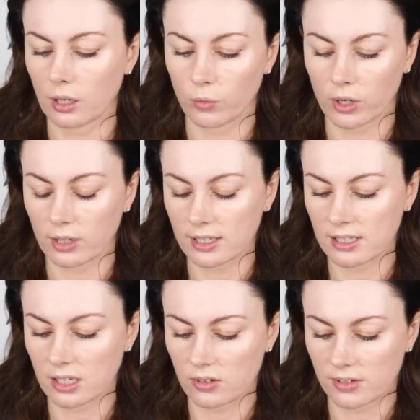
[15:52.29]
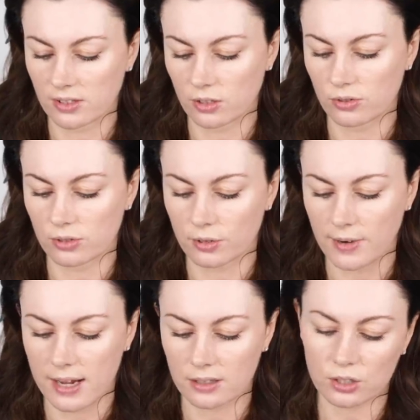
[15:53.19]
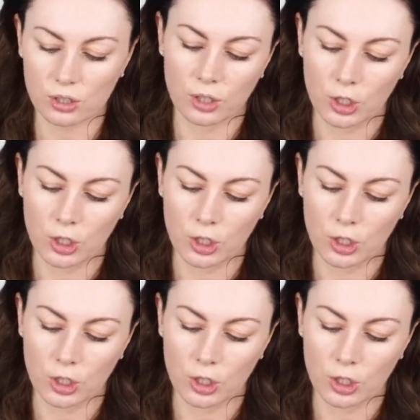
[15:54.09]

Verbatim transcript: we're going to use Surratt